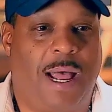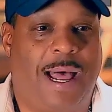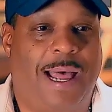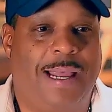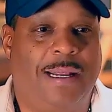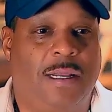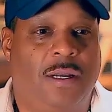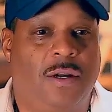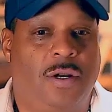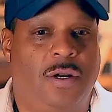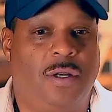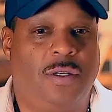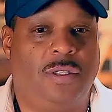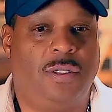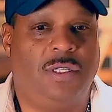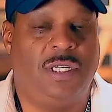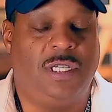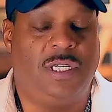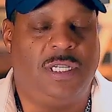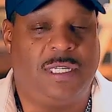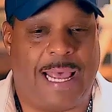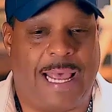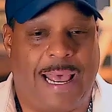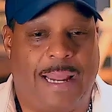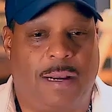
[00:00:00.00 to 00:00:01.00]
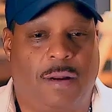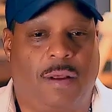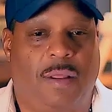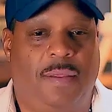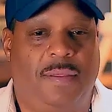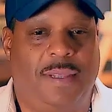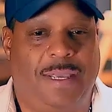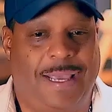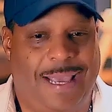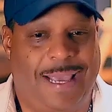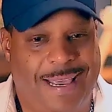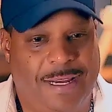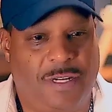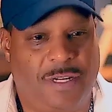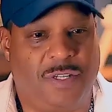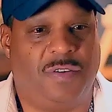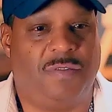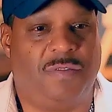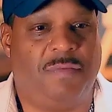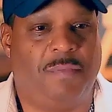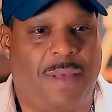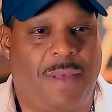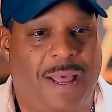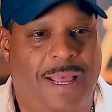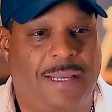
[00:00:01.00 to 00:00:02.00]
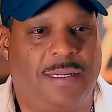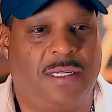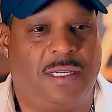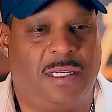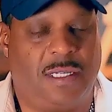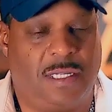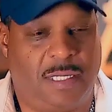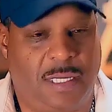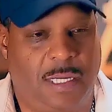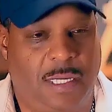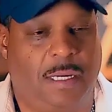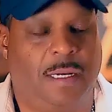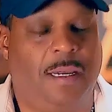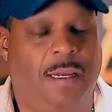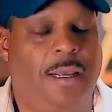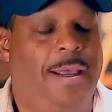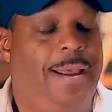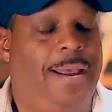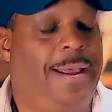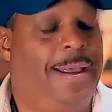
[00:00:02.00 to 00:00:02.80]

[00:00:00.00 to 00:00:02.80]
I sat on the edge of my seat,